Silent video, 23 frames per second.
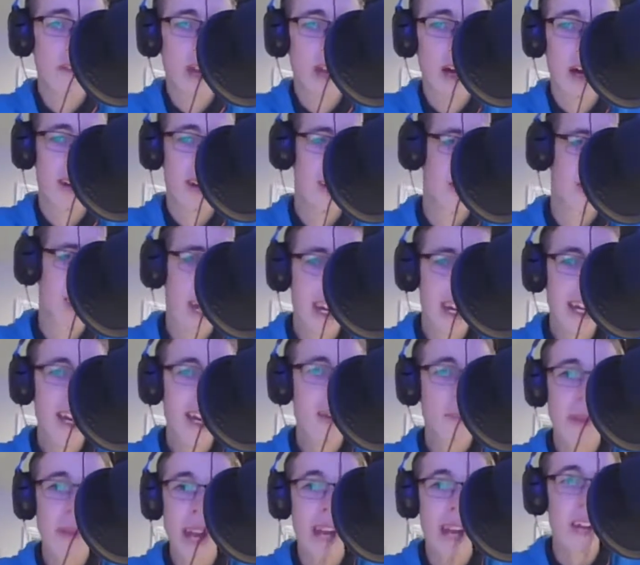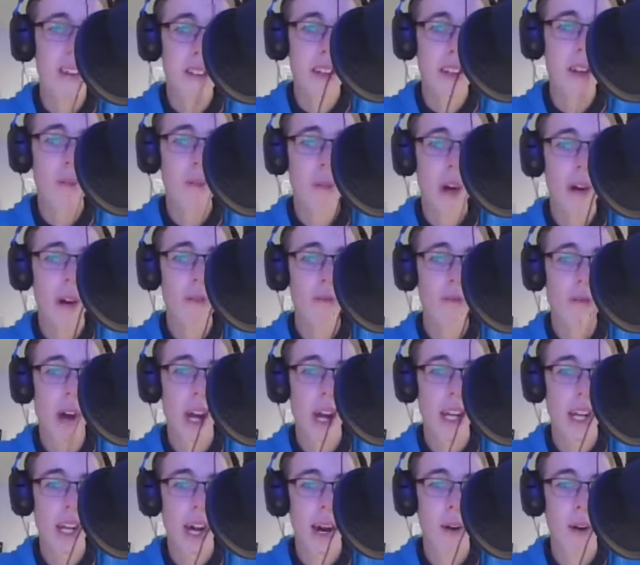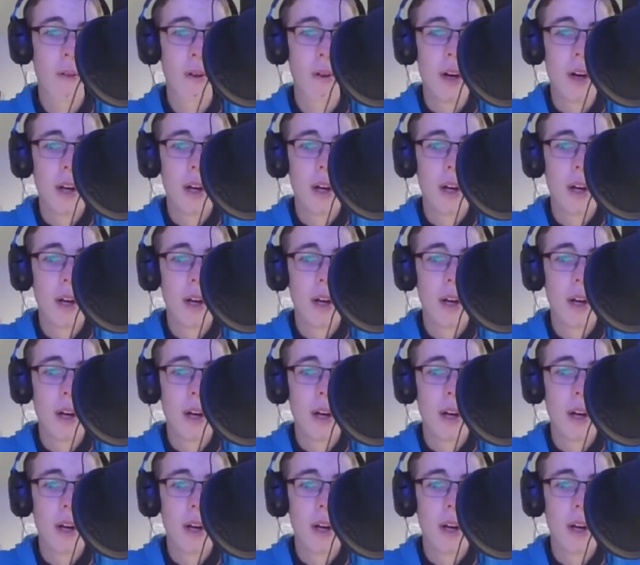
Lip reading: are taking place in the world right now.